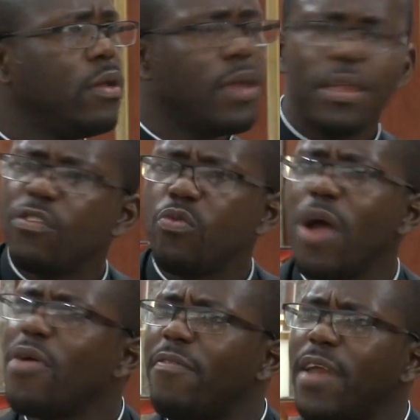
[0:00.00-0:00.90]
That is why
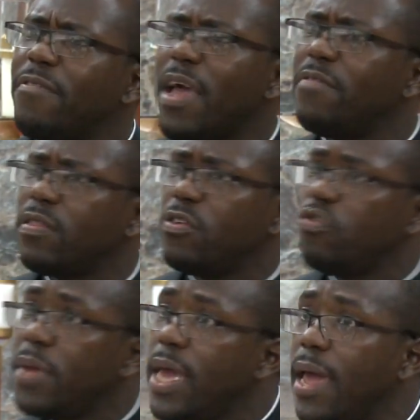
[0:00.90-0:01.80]
you have left everything to
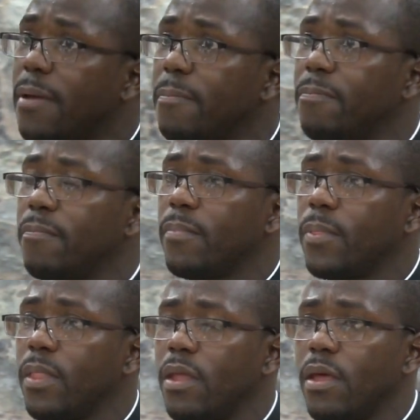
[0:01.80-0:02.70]
be here.
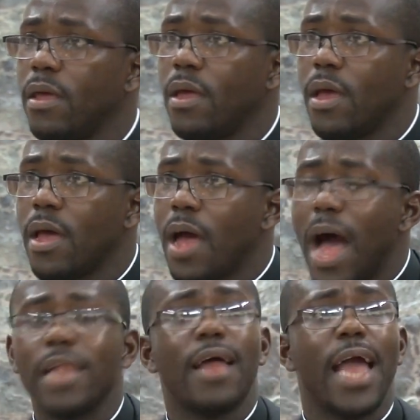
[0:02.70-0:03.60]

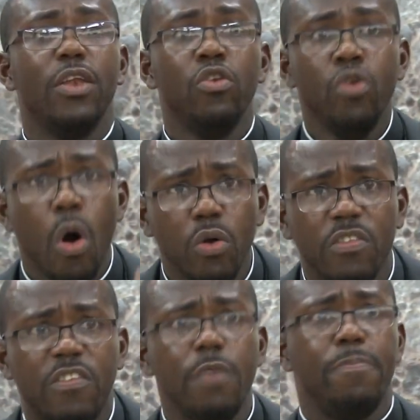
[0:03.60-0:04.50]
And I know
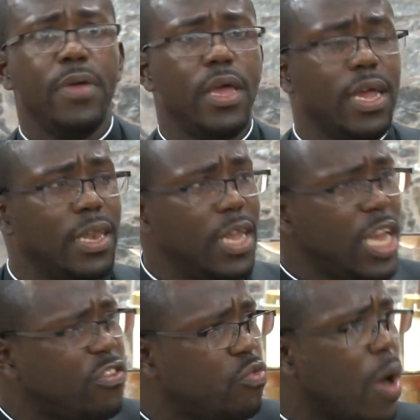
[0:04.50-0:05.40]
deep in
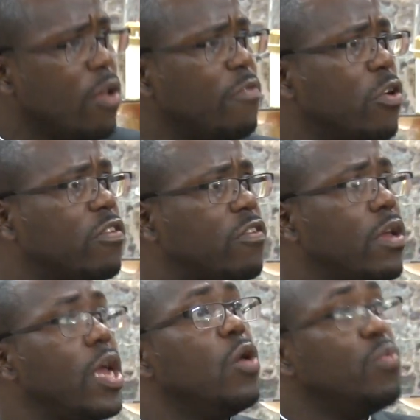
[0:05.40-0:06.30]
each one of us,
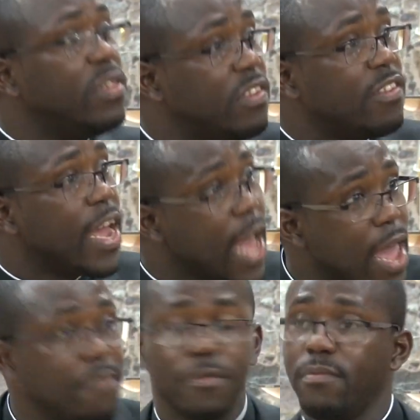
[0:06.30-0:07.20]
we desire
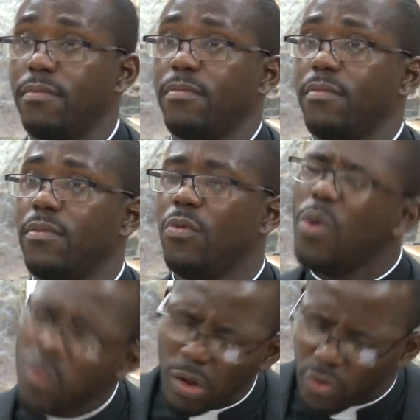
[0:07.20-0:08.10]
heaven. We
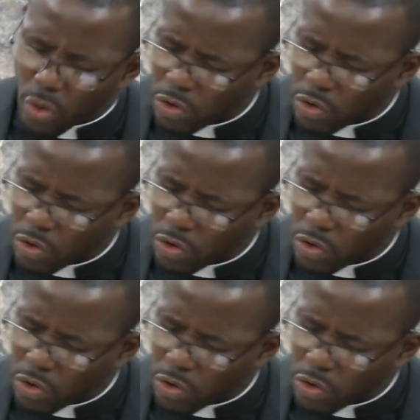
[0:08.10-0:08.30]
want to go